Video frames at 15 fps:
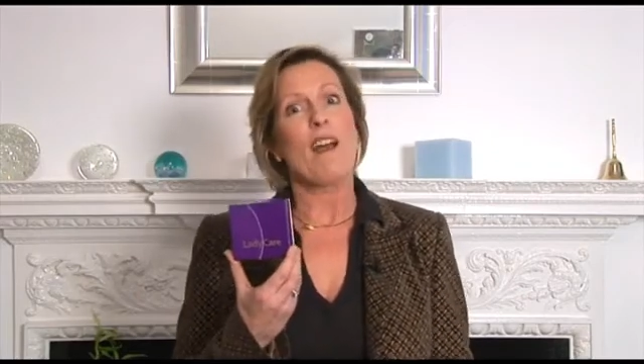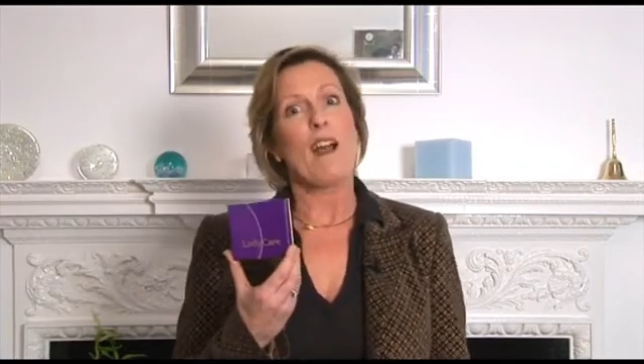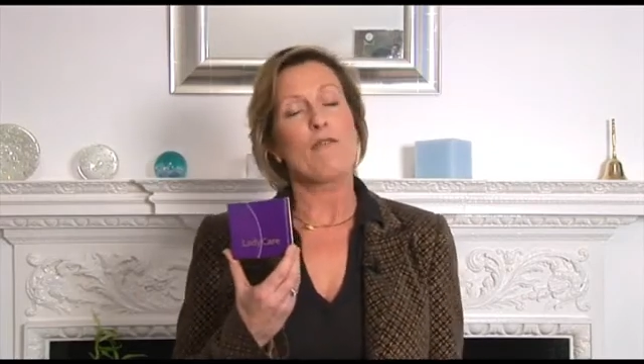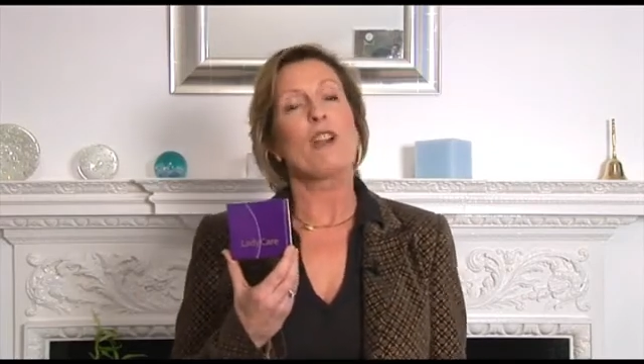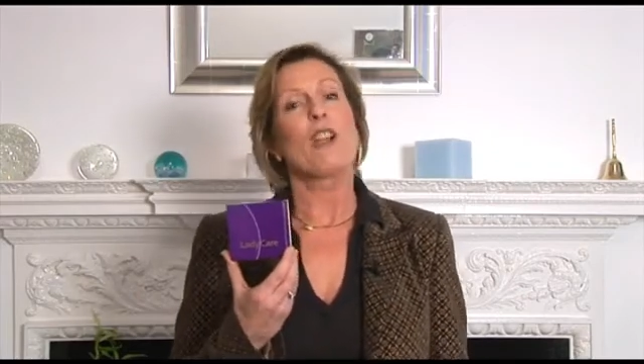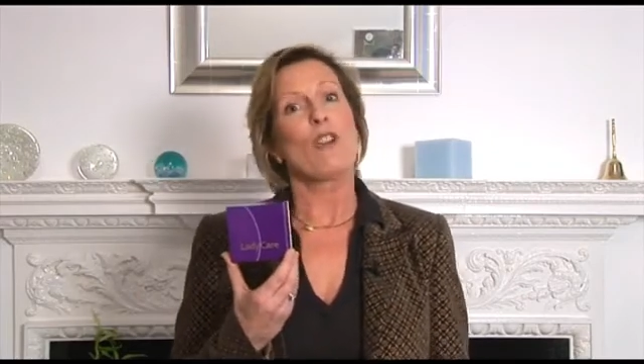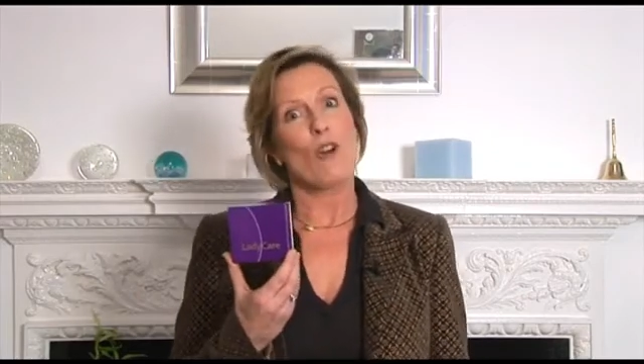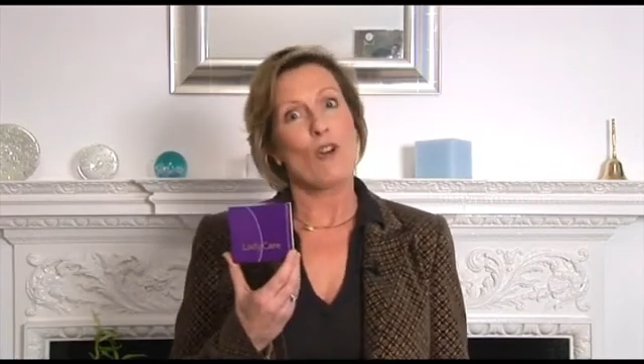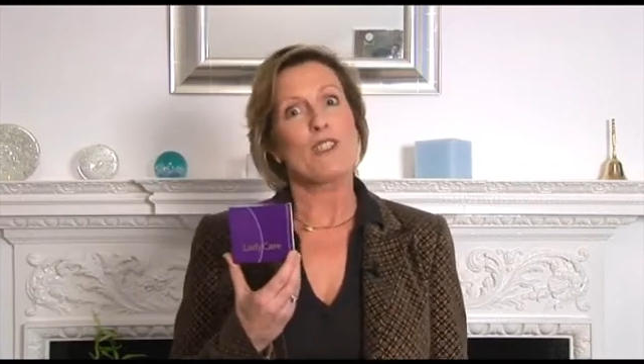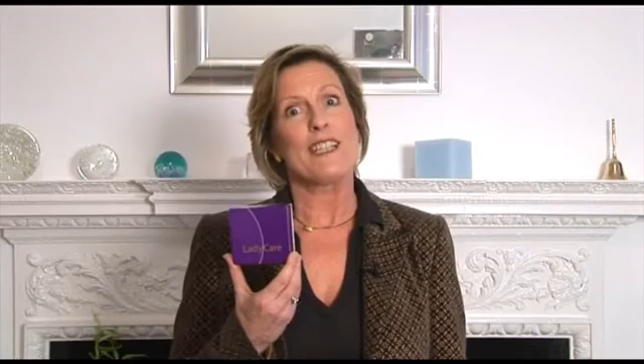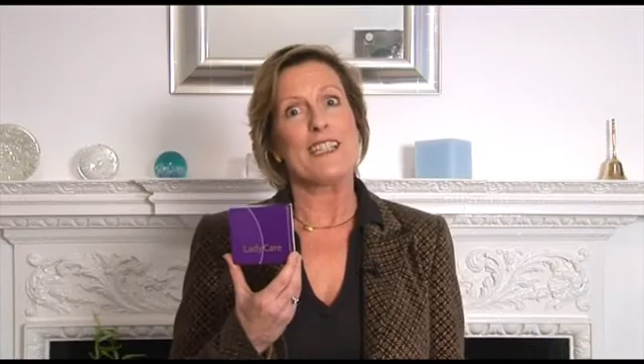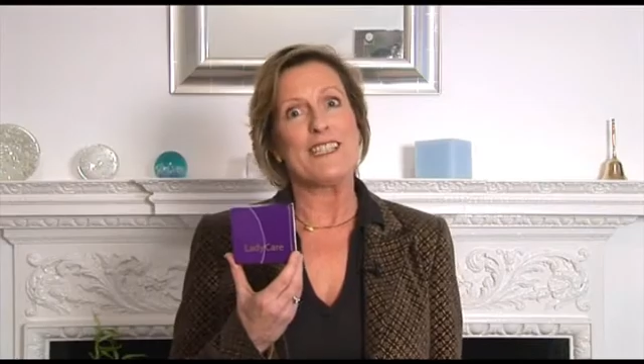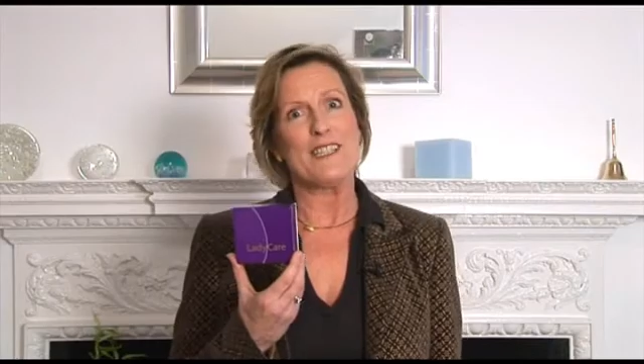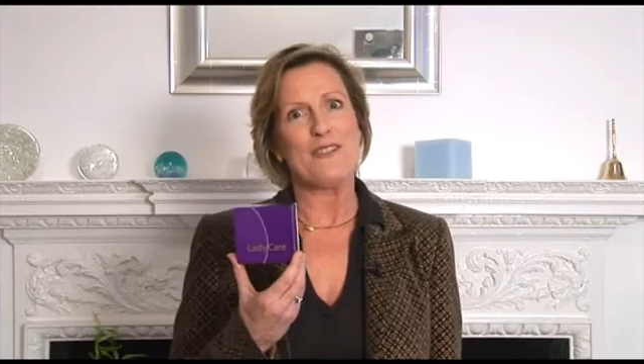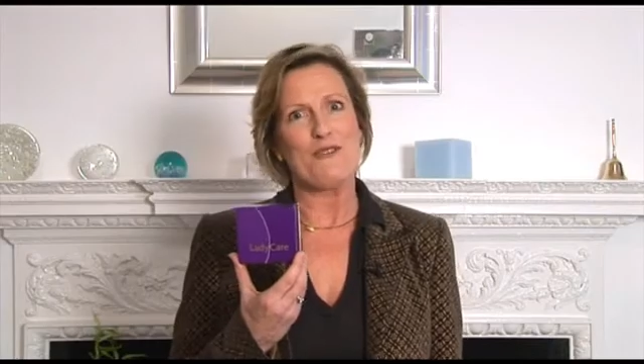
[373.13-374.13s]
life a lot
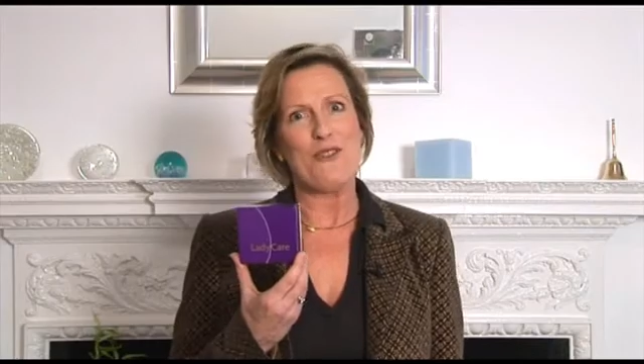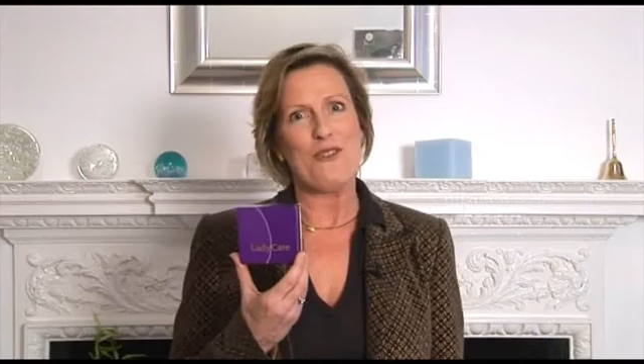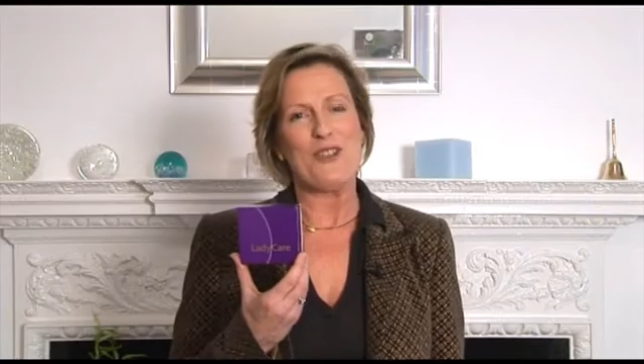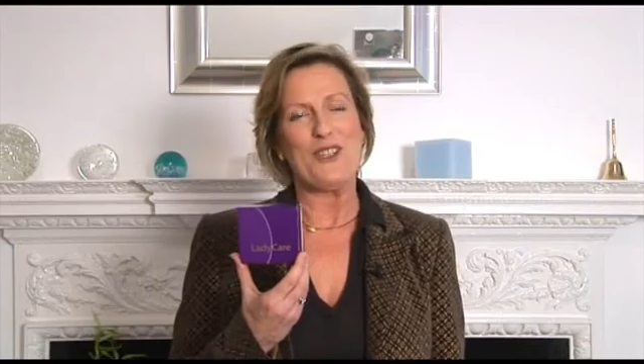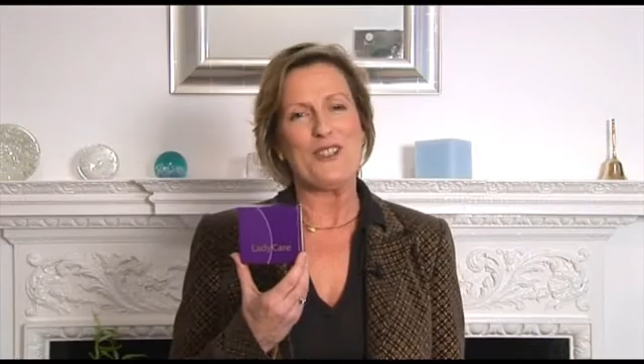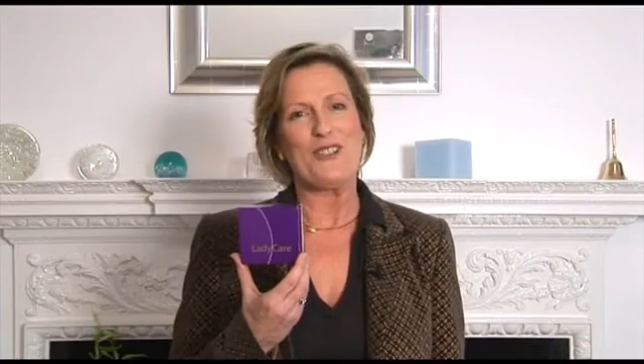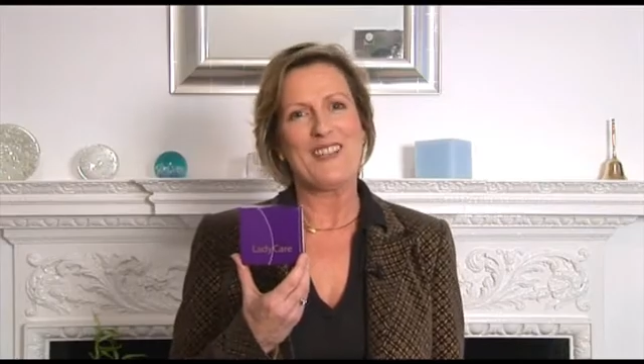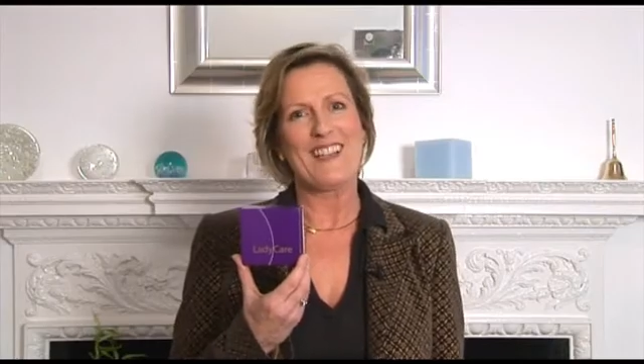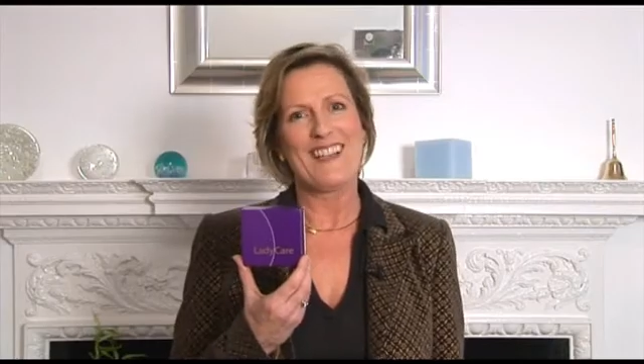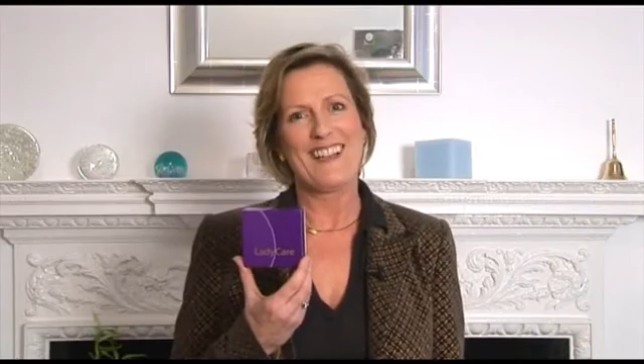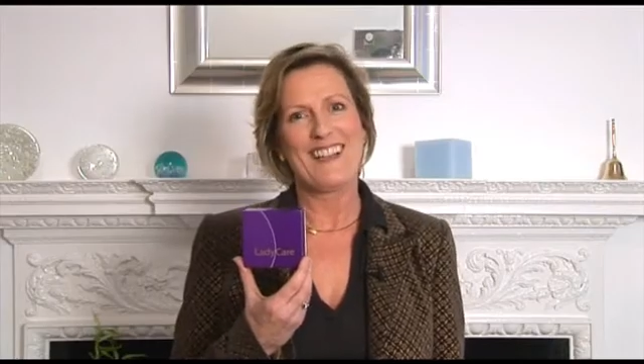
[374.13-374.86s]
easier for you.